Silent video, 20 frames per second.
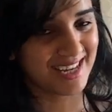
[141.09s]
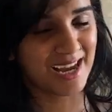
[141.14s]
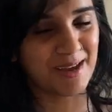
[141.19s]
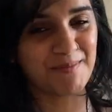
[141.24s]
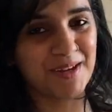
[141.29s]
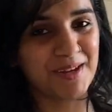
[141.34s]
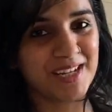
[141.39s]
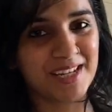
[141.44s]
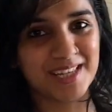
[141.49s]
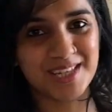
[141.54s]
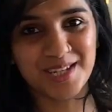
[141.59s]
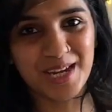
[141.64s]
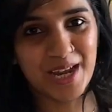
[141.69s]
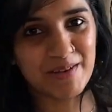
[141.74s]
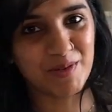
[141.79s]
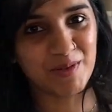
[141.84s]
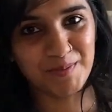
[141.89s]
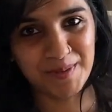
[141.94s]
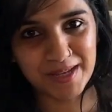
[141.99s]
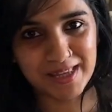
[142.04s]
I mean, it's
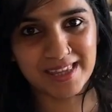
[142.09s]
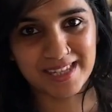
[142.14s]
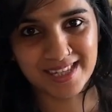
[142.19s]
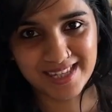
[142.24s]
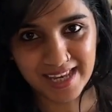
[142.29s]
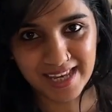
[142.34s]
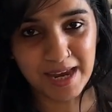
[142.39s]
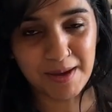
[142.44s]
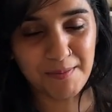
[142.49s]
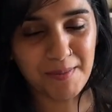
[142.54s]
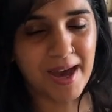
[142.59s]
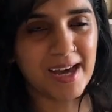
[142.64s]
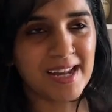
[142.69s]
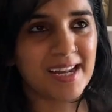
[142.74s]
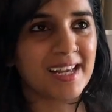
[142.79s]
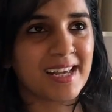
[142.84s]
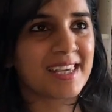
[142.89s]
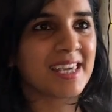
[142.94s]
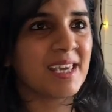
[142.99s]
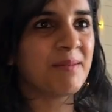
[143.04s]
never been the same, and
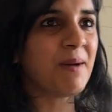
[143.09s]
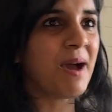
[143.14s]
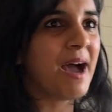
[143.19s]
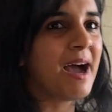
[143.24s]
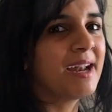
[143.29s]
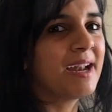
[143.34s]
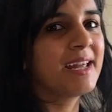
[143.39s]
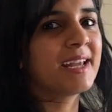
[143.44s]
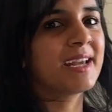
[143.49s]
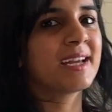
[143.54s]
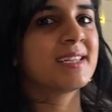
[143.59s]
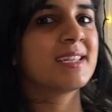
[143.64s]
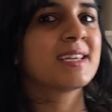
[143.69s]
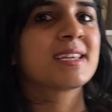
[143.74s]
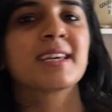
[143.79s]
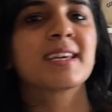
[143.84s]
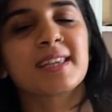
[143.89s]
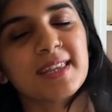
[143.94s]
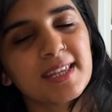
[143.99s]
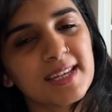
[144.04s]
I keep adding and
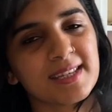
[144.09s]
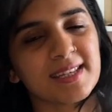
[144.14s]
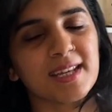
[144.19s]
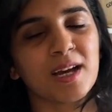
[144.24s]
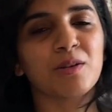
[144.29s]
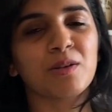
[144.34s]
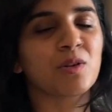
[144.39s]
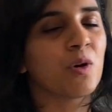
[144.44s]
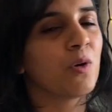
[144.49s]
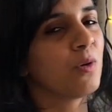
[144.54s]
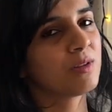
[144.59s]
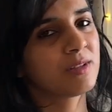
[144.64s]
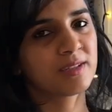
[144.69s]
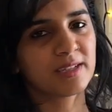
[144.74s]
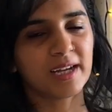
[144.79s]
taking things out all the